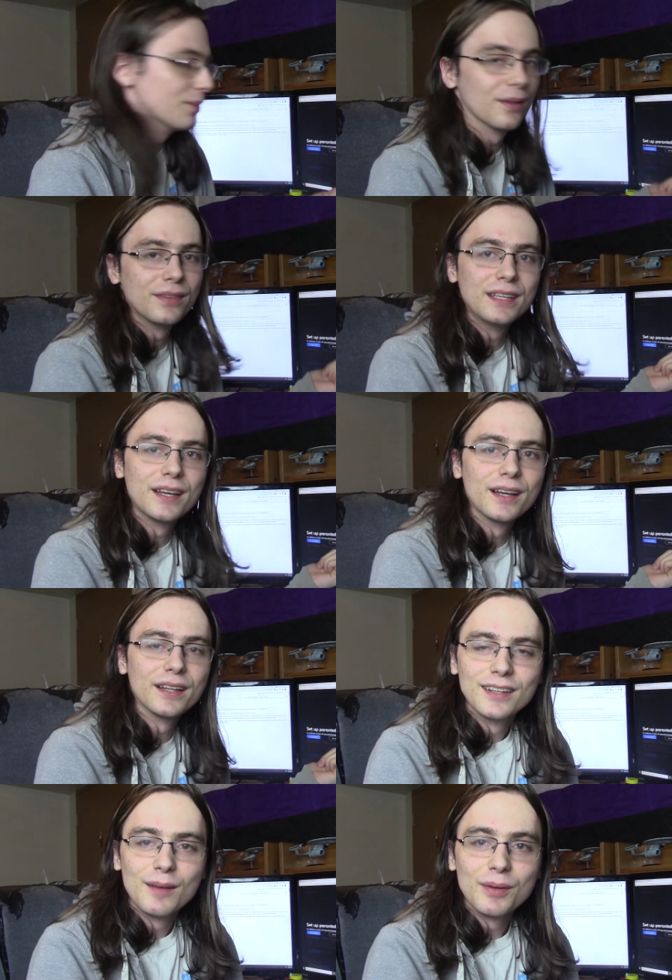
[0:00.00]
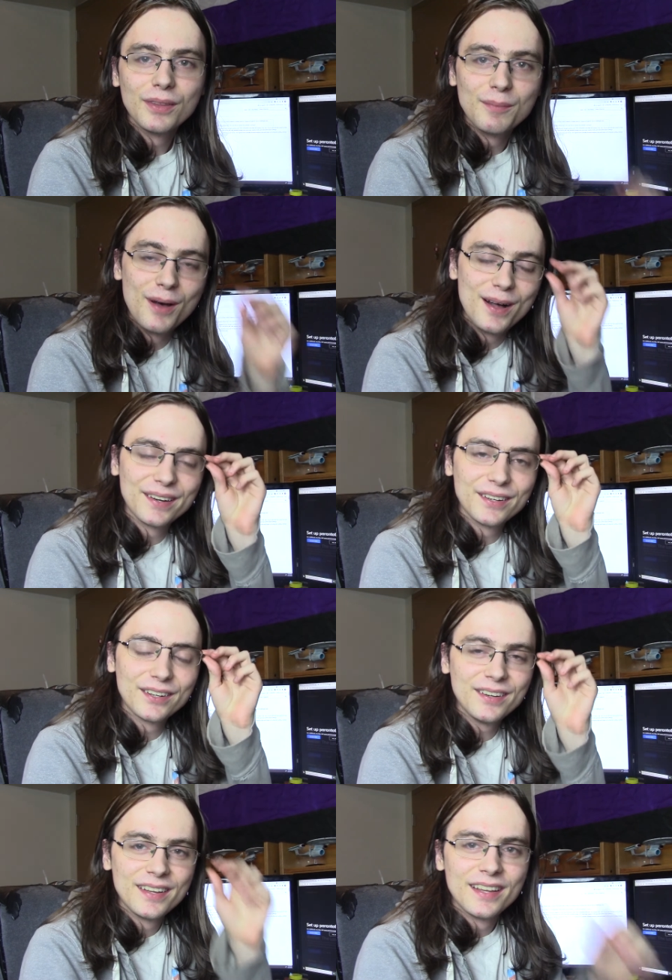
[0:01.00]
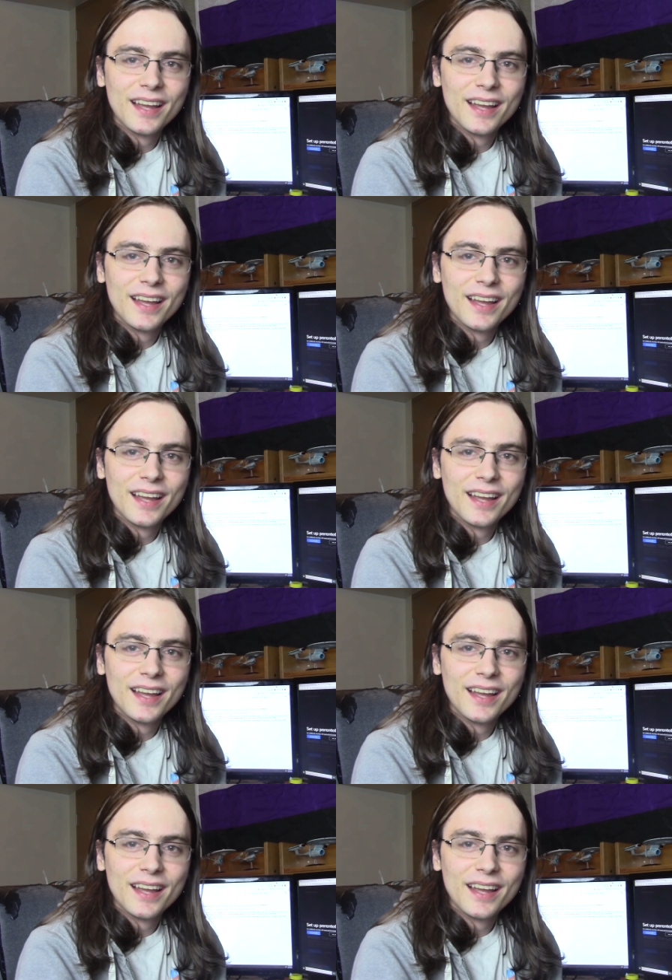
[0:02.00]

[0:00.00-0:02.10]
on the monitor,